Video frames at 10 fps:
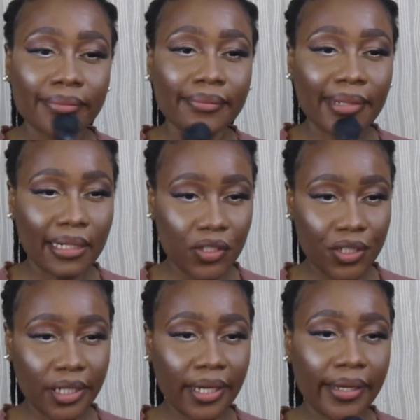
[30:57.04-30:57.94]
My
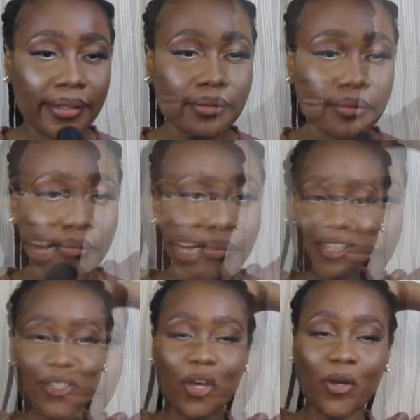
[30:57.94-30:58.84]
chin.
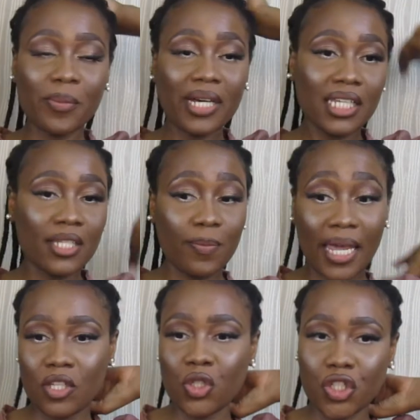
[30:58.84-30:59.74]
So my
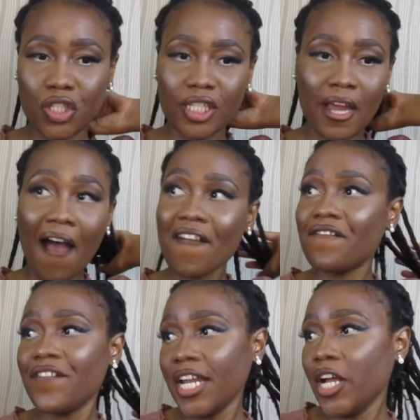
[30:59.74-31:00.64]
space just
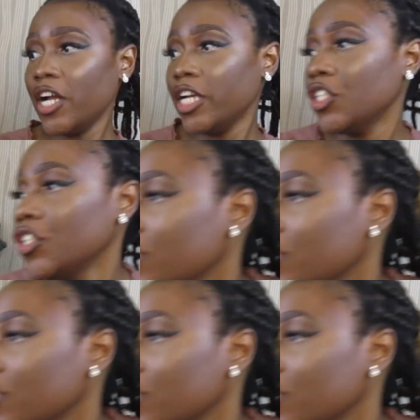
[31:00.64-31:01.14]
finished.